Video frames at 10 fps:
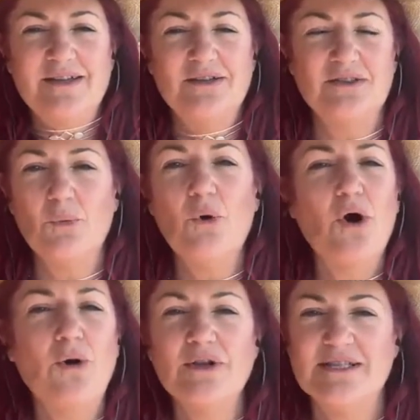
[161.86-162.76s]
the
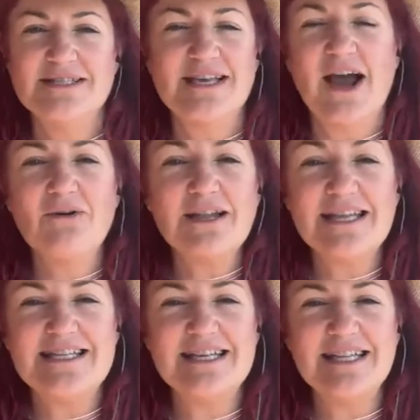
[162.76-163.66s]
world is currently
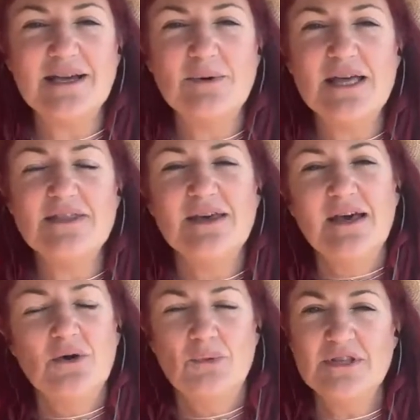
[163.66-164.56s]
dealing with,
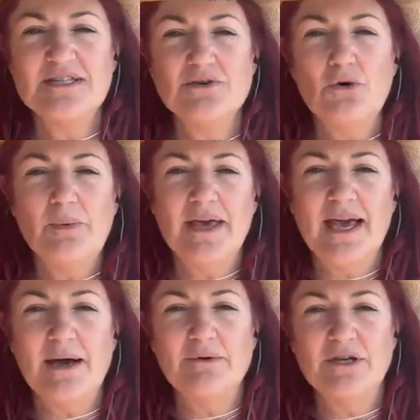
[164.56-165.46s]
with us all being
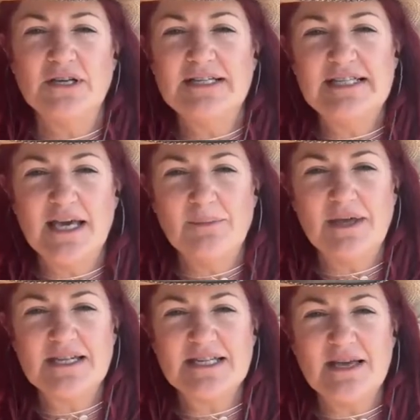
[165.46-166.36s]
able to dig a
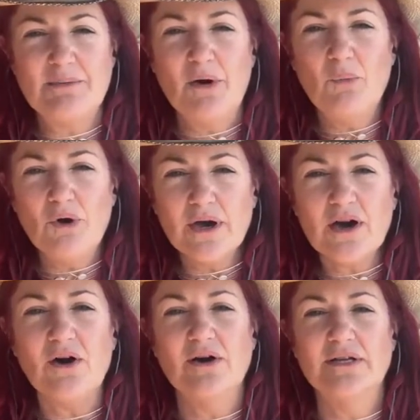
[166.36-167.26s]
bit deeper, work
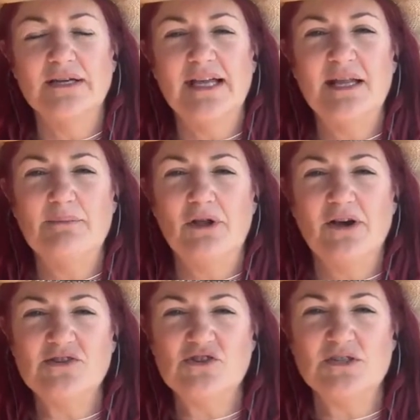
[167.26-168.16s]
on any
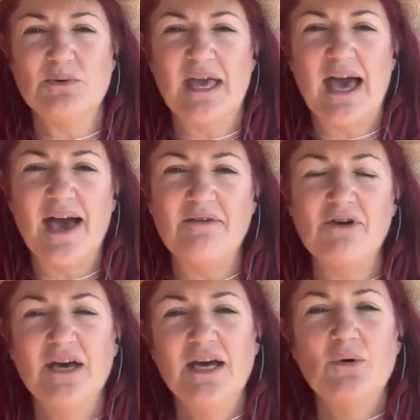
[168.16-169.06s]
blockages we have.
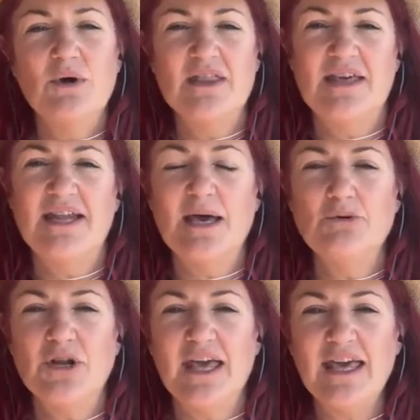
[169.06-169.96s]
We're then able
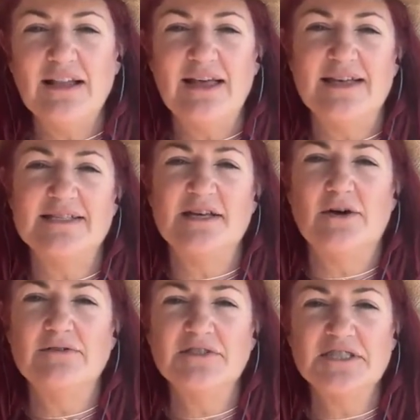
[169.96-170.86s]
to heal
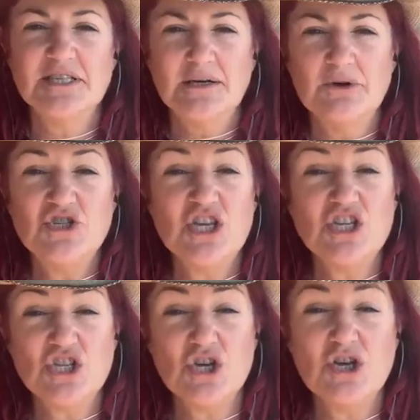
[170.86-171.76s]
ourselves which in
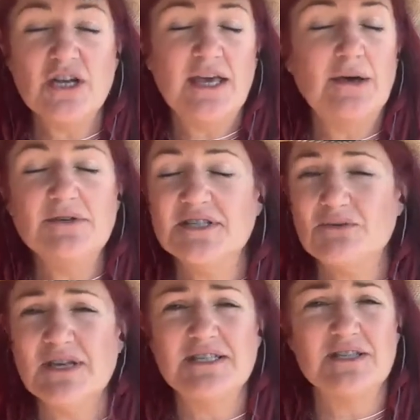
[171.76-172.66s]
turn heals the
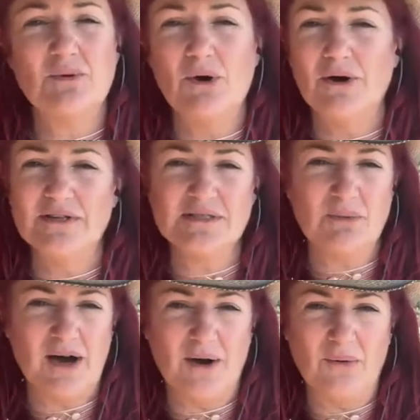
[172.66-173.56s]
rest of the world as
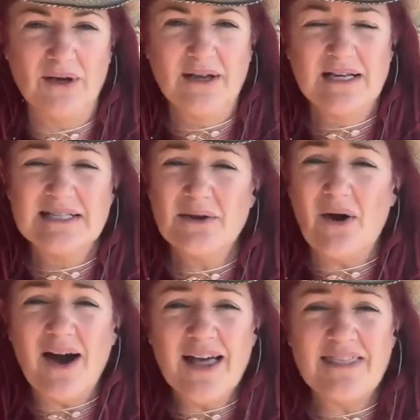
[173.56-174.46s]
well. So
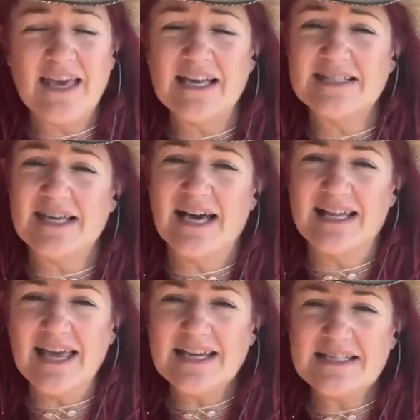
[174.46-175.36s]
I think as a
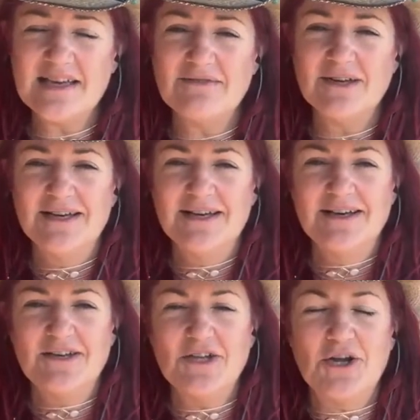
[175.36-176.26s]
collective,
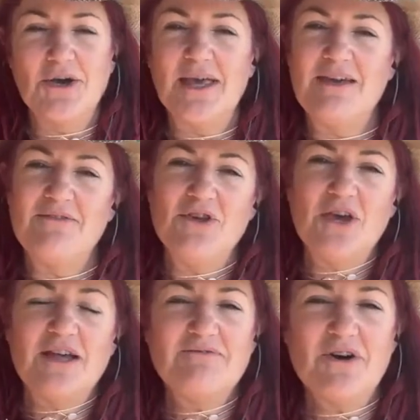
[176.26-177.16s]
you know, if you
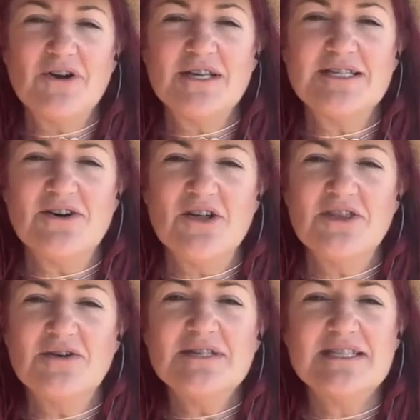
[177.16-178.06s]
can focus on
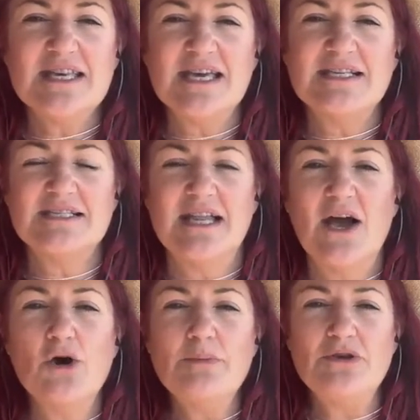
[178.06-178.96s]
those things that
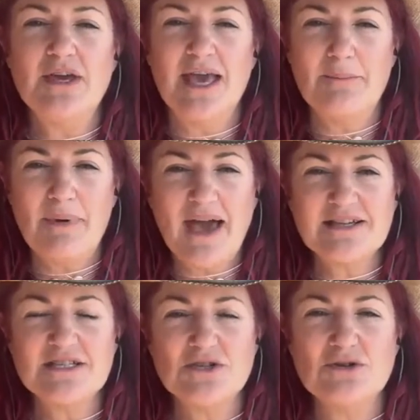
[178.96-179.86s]
help you get back
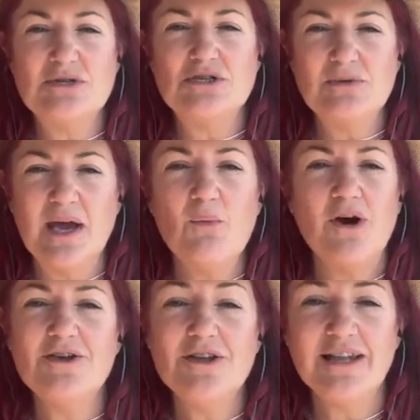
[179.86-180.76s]
to doing what
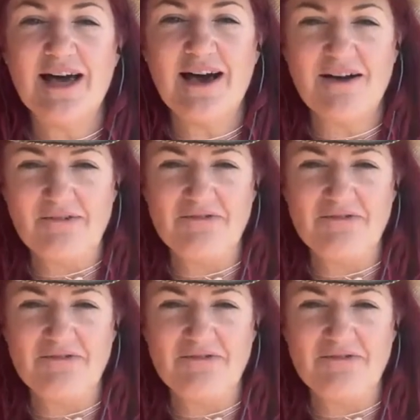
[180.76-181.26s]
you love,